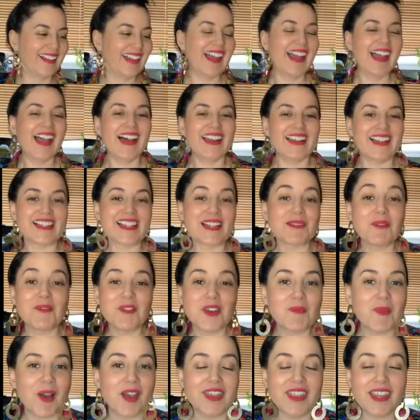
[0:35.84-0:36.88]
Now some of you
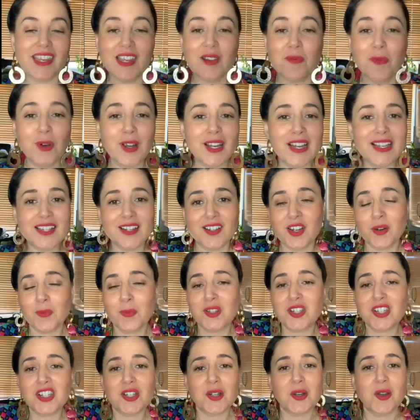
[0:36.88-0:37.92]
might be thinking, what is it? I don't know what
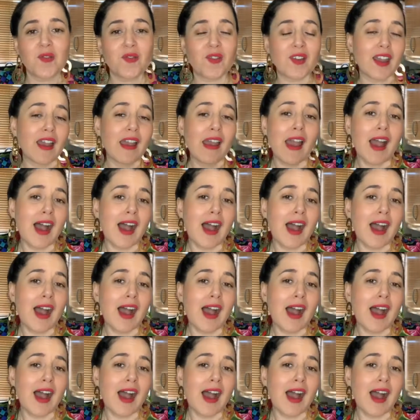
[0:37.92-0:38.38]
to do with it.